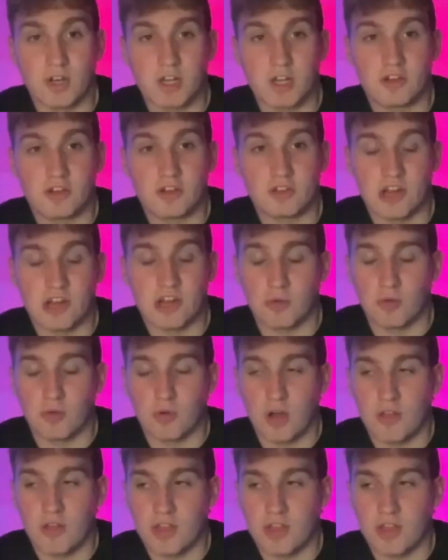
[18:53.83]
really looks
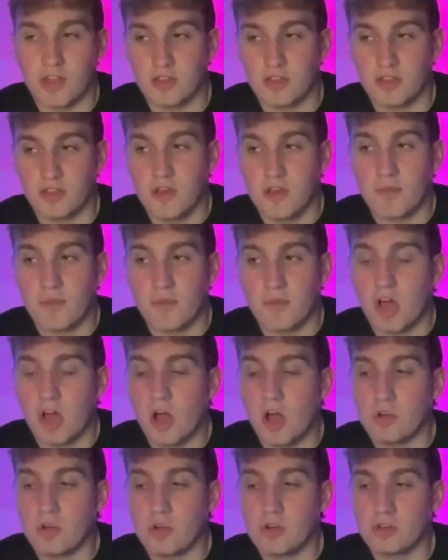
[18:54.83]
terrible. I think
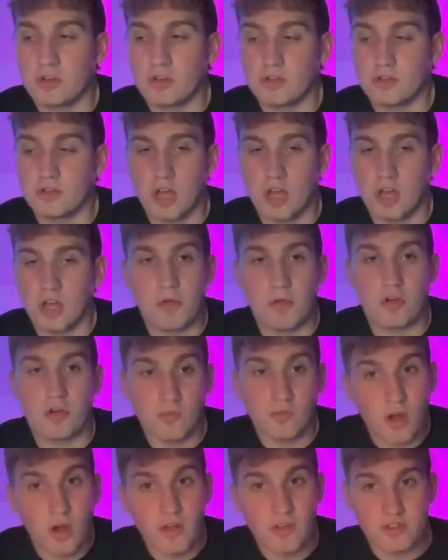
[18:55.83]
I'm not
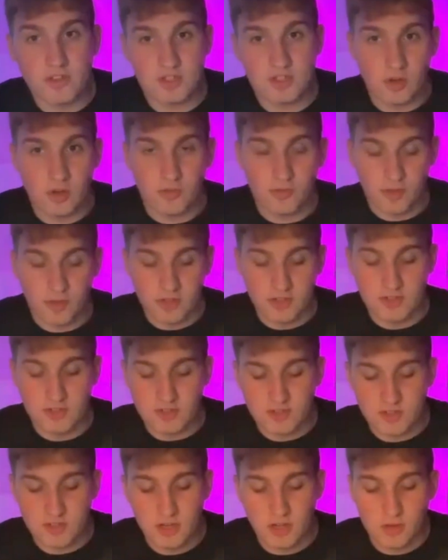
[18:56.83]
going to write this off
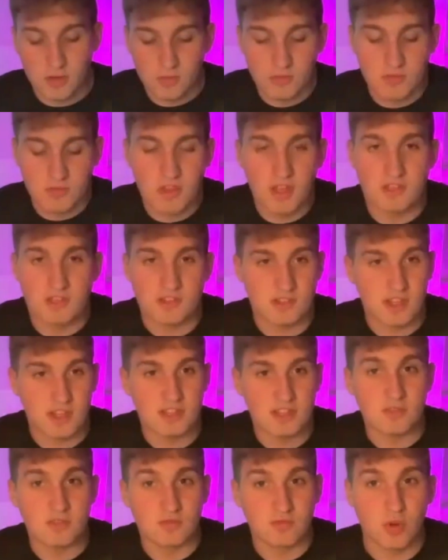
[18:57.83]
as this
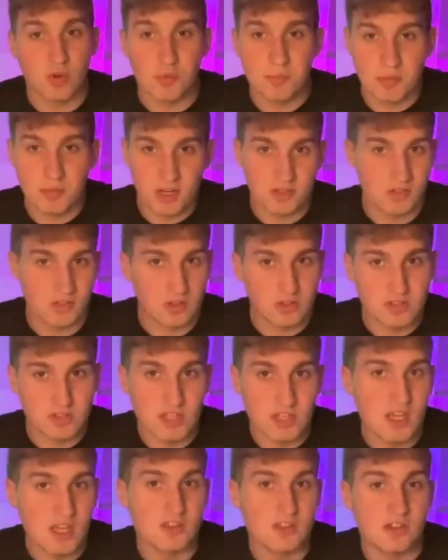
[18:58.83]
has ruined
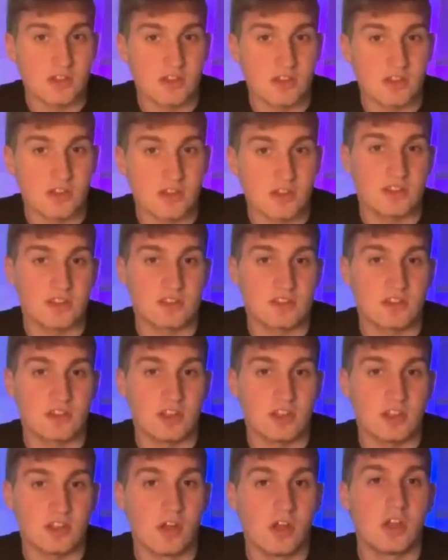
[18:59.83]
Benetton's season. This is